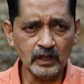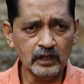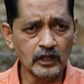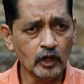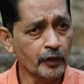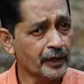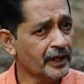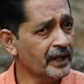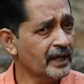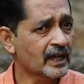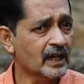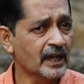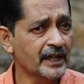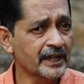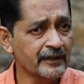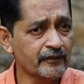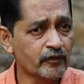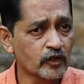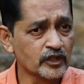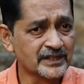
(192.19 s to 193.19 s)
Now
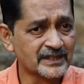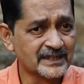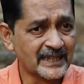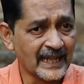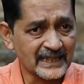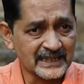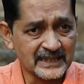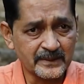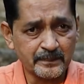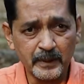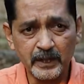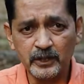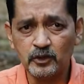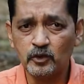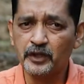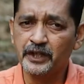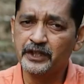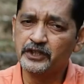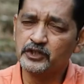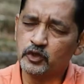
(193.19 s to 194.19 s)
Hirkani was desperate
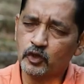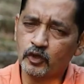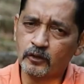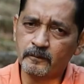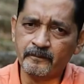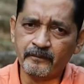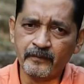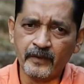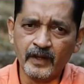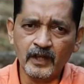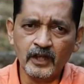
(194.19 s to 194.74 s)
to reach home